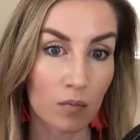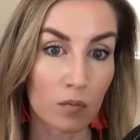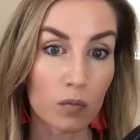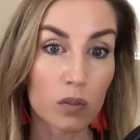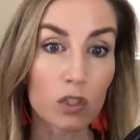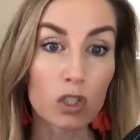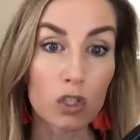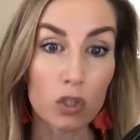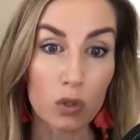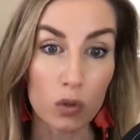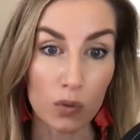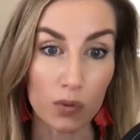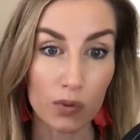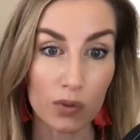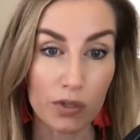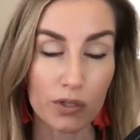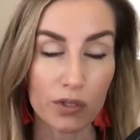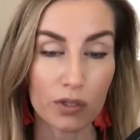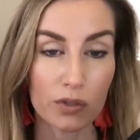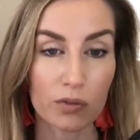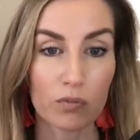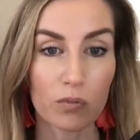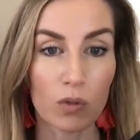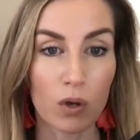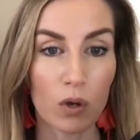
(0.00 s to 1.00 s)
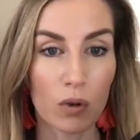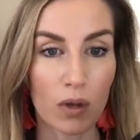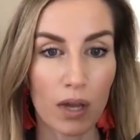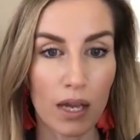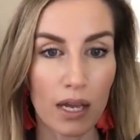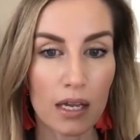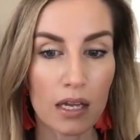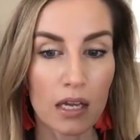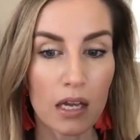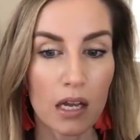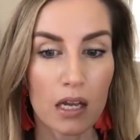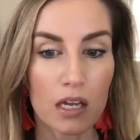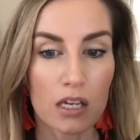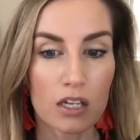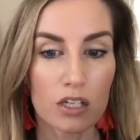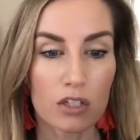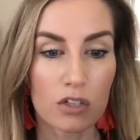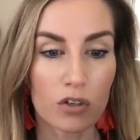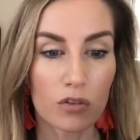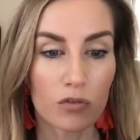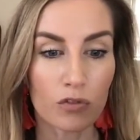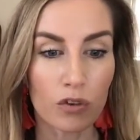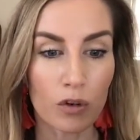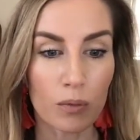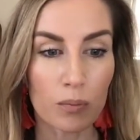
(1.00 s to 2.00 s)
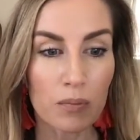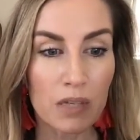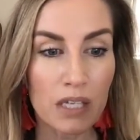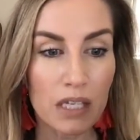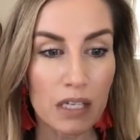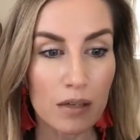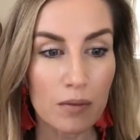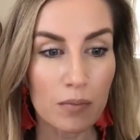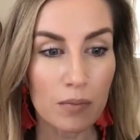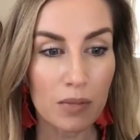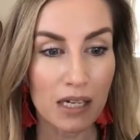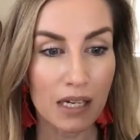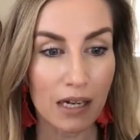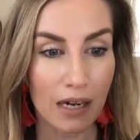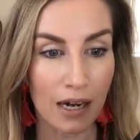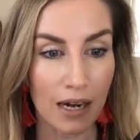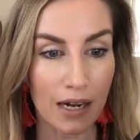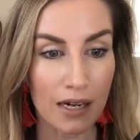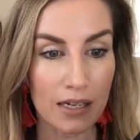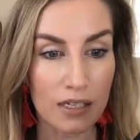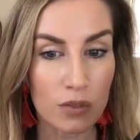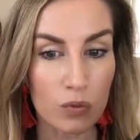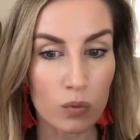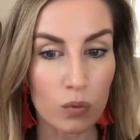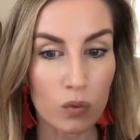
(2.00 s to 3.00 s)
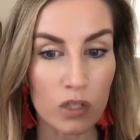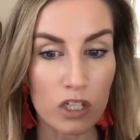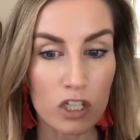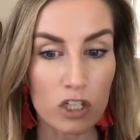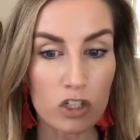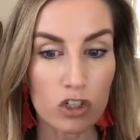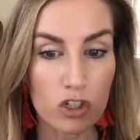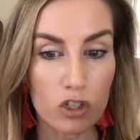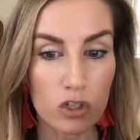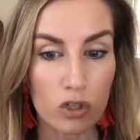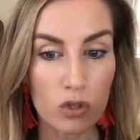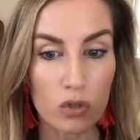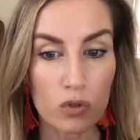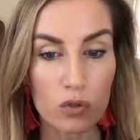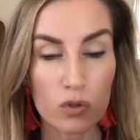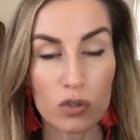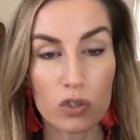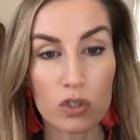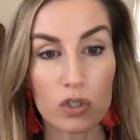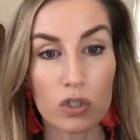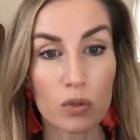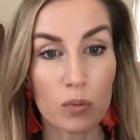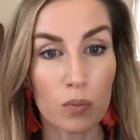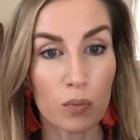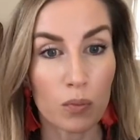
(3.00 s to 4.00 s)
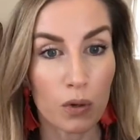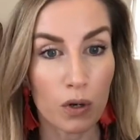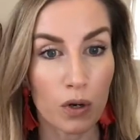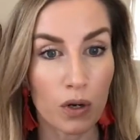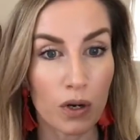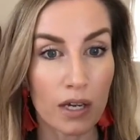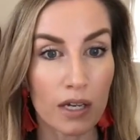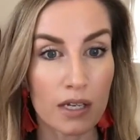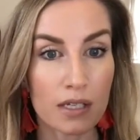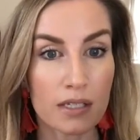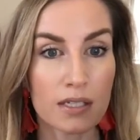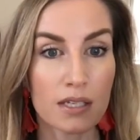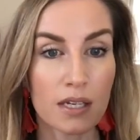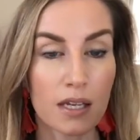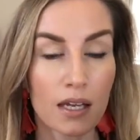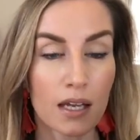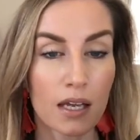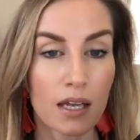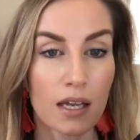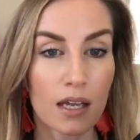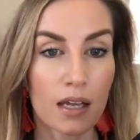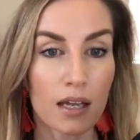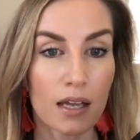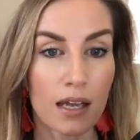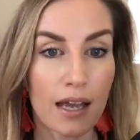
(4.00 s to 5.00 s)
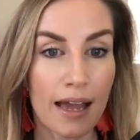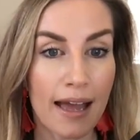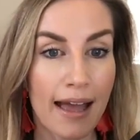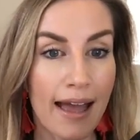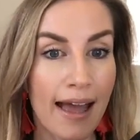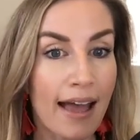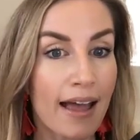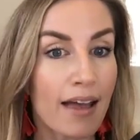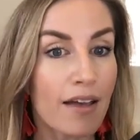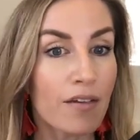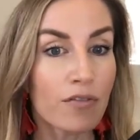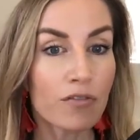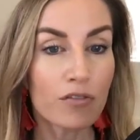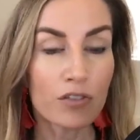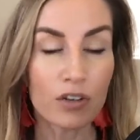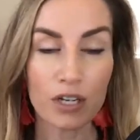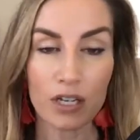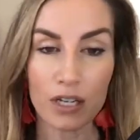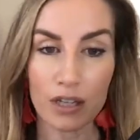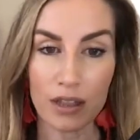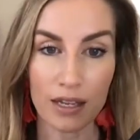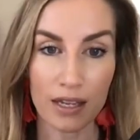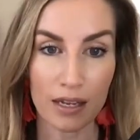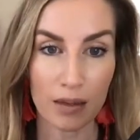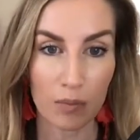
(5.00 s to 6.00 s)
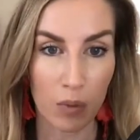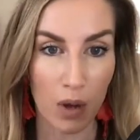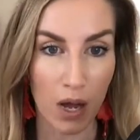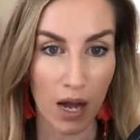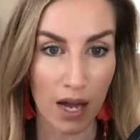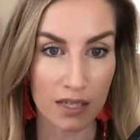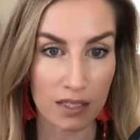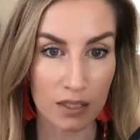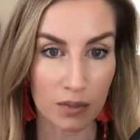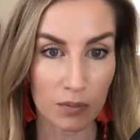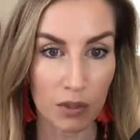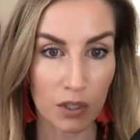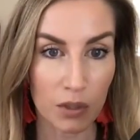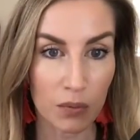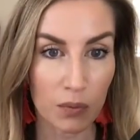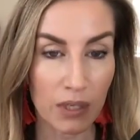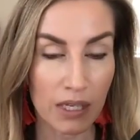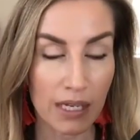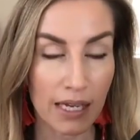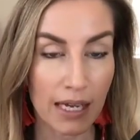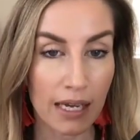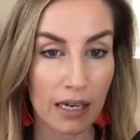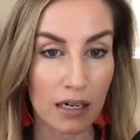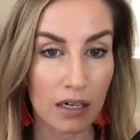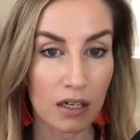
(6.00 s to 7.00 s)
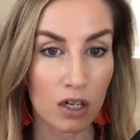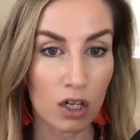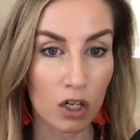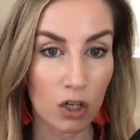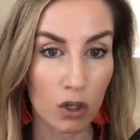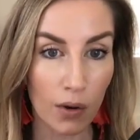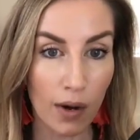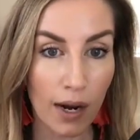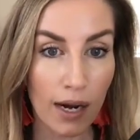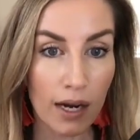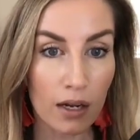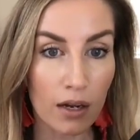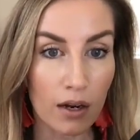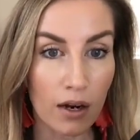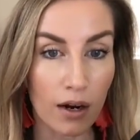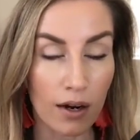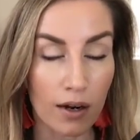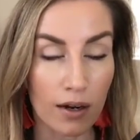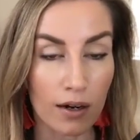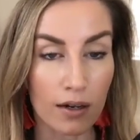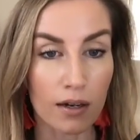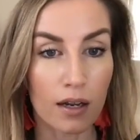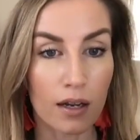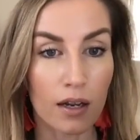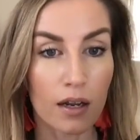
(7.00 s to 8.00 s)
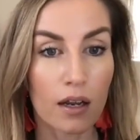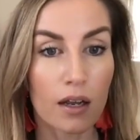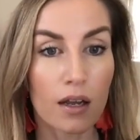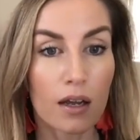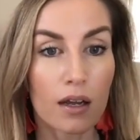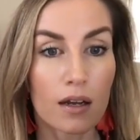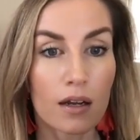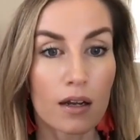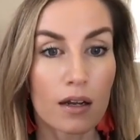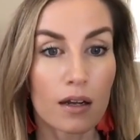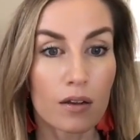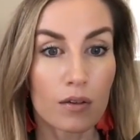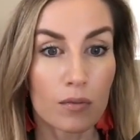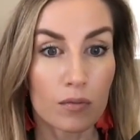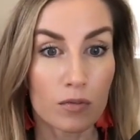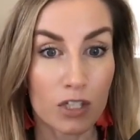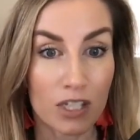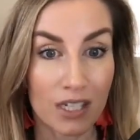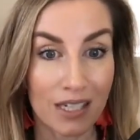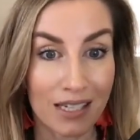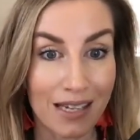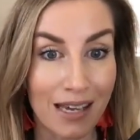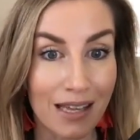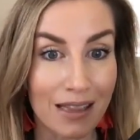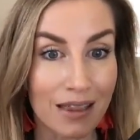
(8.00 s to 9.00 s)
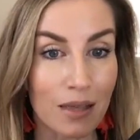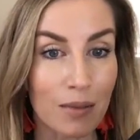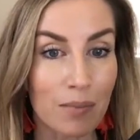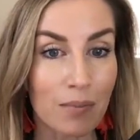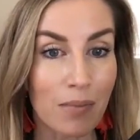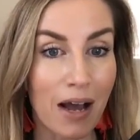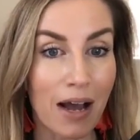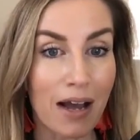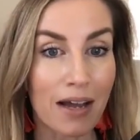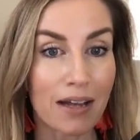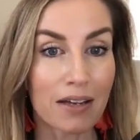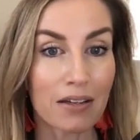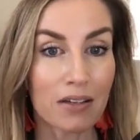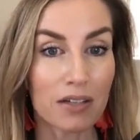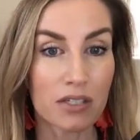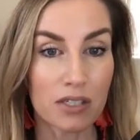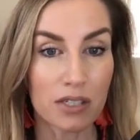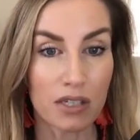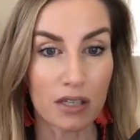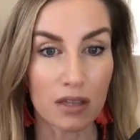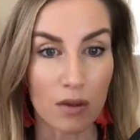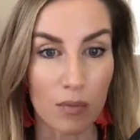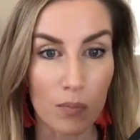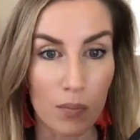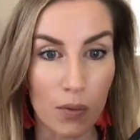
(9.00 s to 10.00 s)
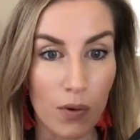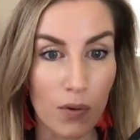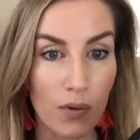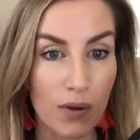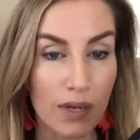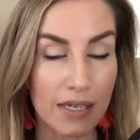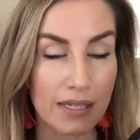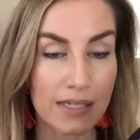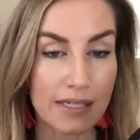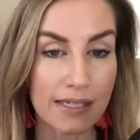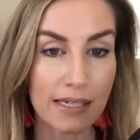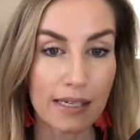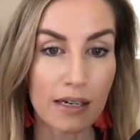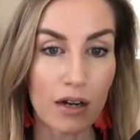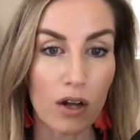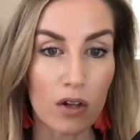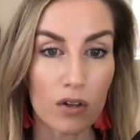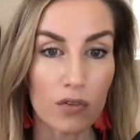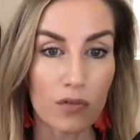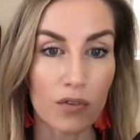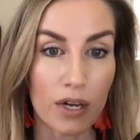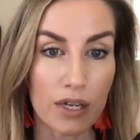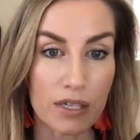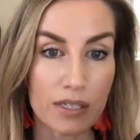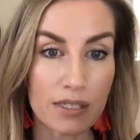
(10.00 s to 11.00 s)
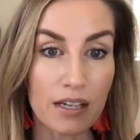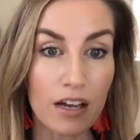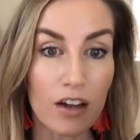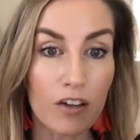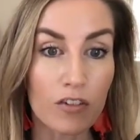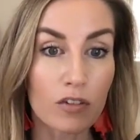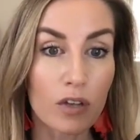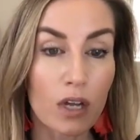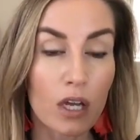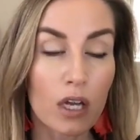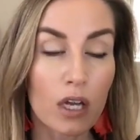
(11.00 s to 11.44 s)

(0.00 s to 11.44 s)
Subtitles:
used. Okay. So for me, because we choose to put everything possible that we can on our credit card to get the miles and the points and all of that stuff,